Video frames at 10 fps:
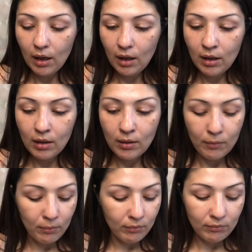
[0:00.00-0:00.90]

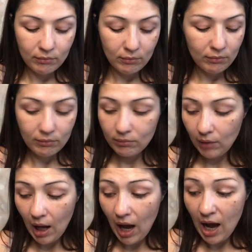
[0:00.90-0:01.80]

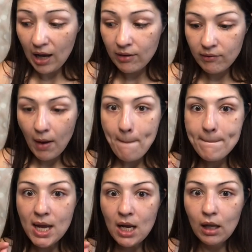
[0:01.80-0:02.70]
I've
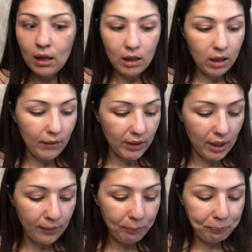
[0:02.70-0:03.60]
been loving
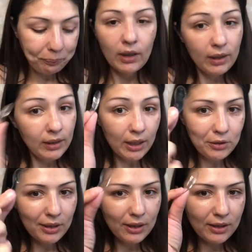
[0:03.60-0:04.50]
it. And
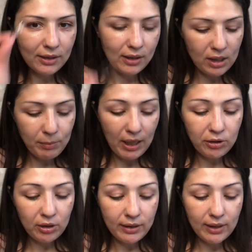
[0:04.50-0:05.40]
actually, this is a
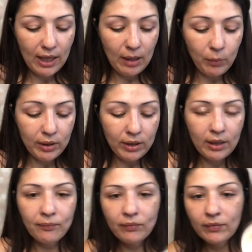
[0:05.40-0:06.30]
spatula that came with
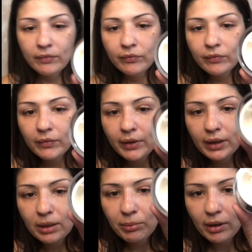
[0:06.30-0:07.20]
it. Look
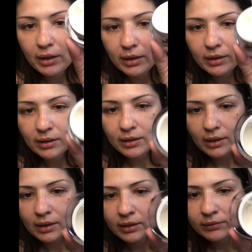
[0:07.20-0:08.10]
at the product
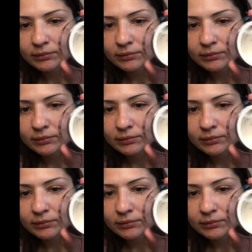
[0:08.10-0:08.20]
inside.